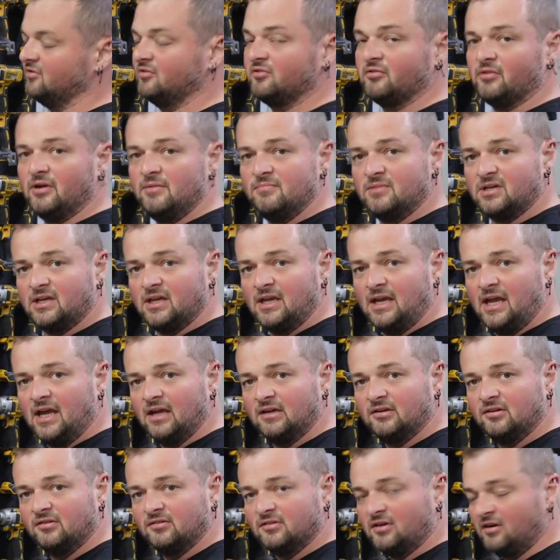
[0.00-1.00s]
crimped
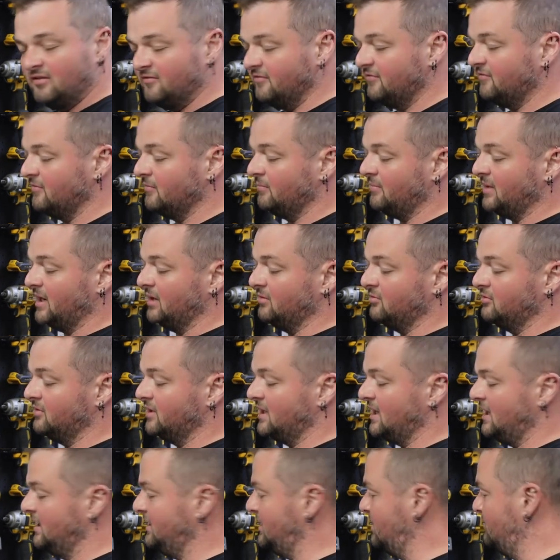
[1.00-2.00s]
connectors off, but we'll
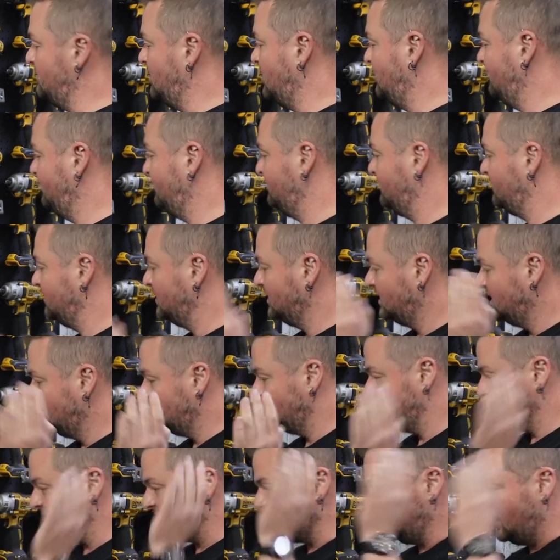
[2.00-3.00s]
cut them off,
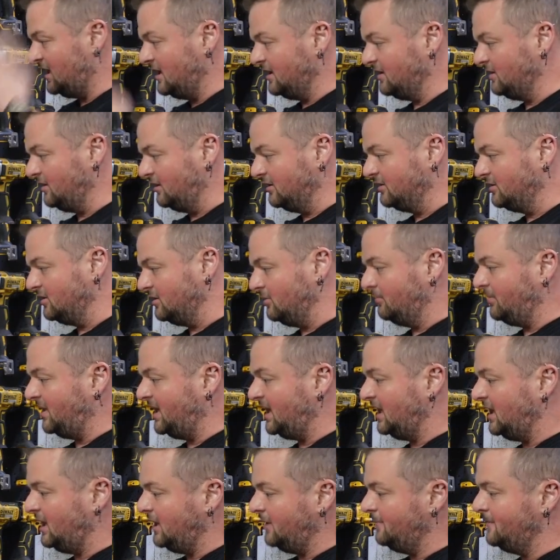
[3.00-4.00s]
slide it onto the
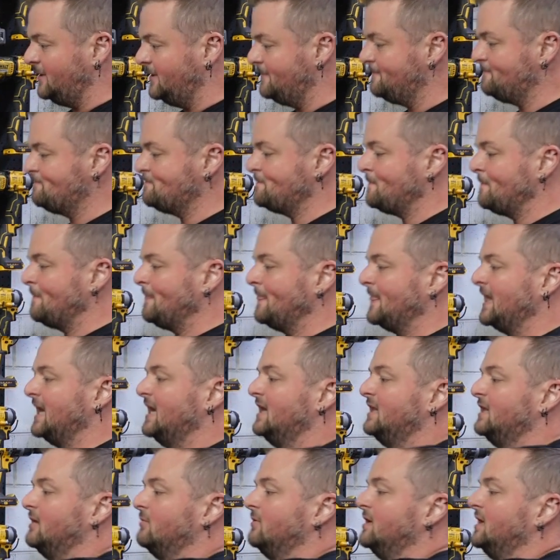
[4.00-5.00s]
barb,
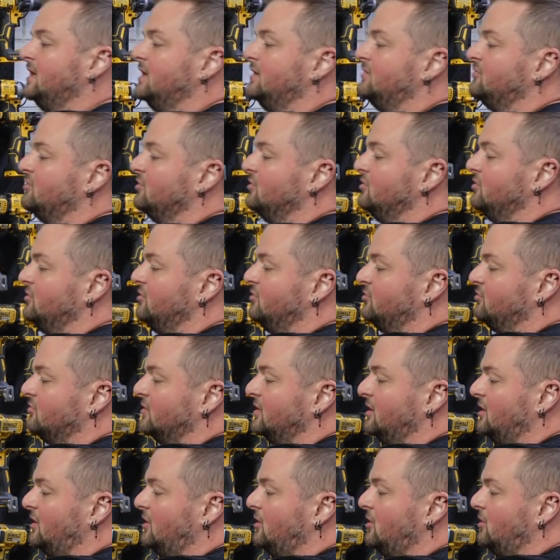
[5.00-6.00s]
and then we need to
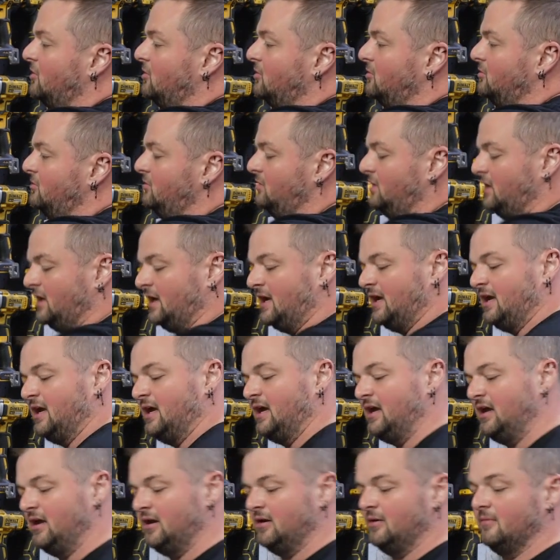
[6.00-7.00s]
drill a hole
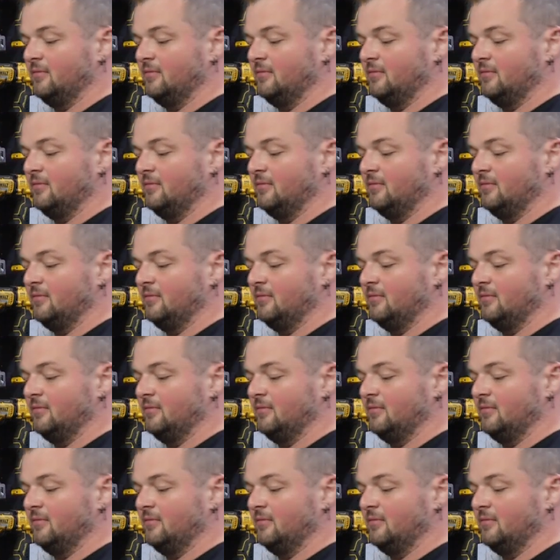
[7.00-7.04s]
and